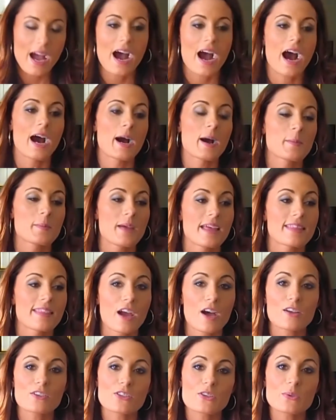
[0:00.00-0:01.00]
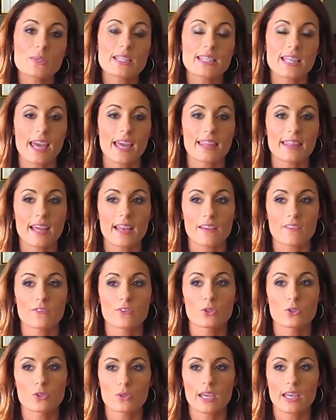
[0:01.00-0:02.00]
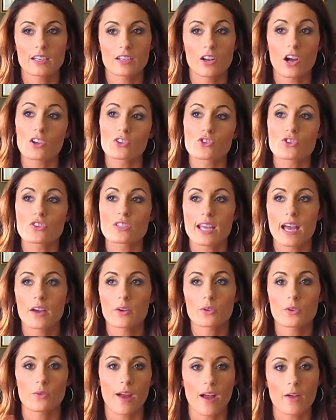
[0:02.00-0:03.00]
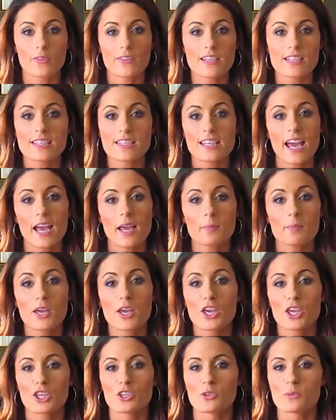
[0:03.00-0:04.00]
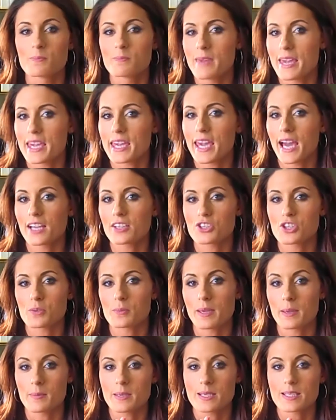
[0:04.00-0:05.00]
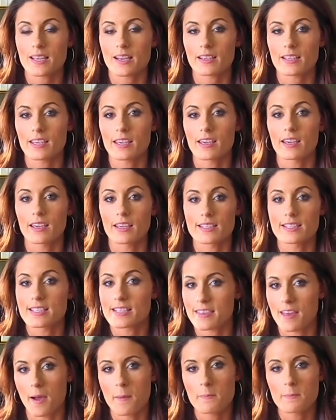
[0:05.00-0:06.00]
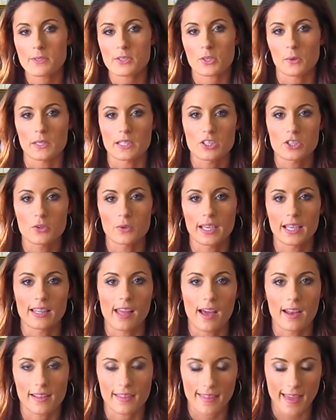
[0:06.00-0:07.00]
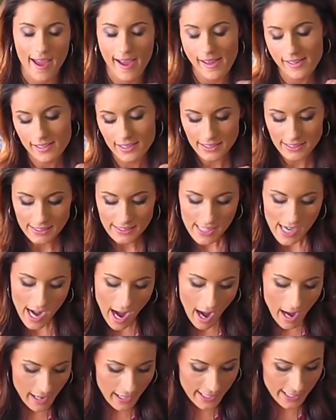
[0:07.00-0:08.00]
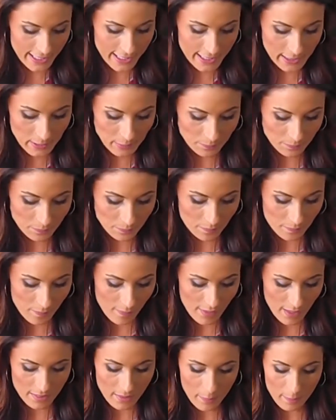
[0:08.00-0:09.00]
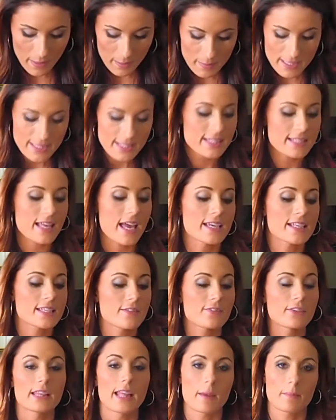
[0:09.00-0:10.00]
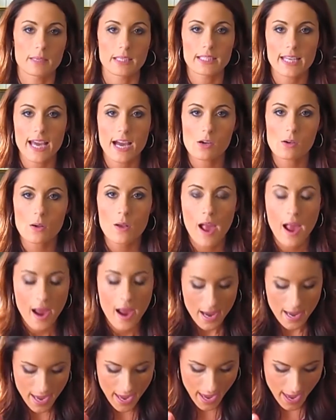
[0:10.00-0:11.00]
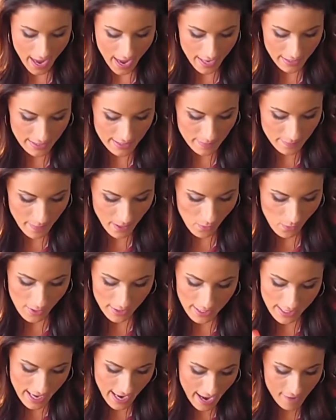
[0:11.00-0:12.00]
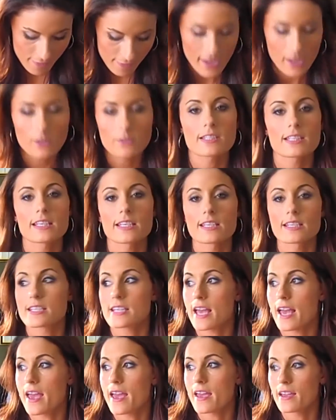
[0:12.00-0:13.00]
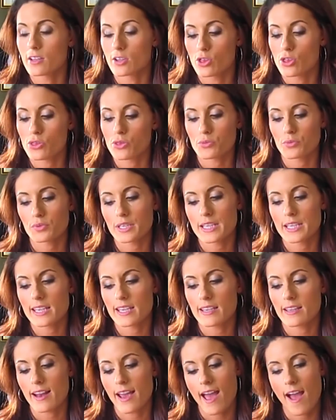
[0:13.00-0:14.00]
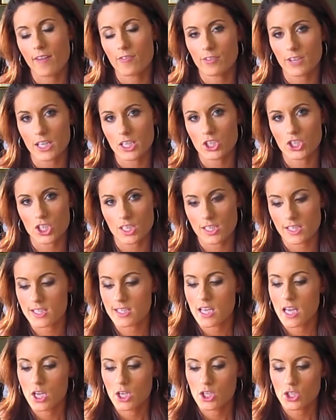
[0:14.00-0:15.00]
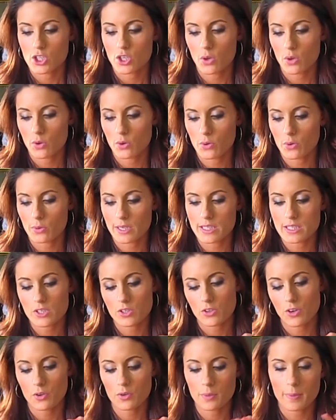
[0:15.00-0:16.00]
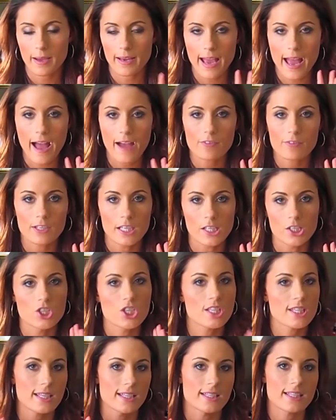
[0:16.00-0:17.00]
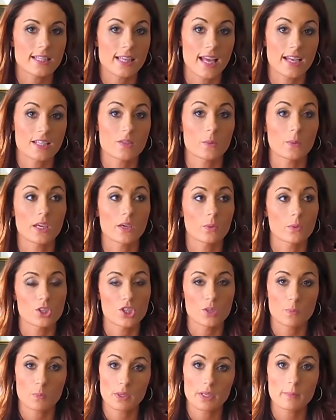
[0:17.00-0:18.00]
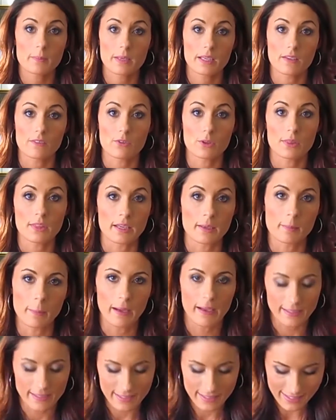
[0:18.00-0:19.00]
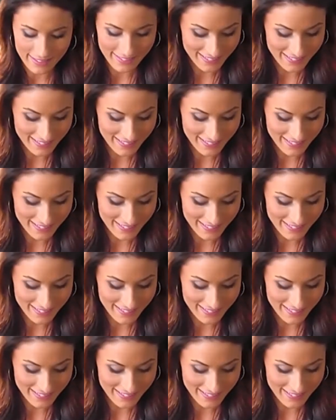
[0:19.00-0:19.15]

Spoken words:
And they also say that if you do get an ultrasound around this time, you may catch your baby sucking its thumb, so it's doing a lot of that. The baby's the size of a lemon now, and it's about 1.5 ounces and 3.5 inches. So it's grown about 1/2 inch since last week, which is pretty big if you think about it.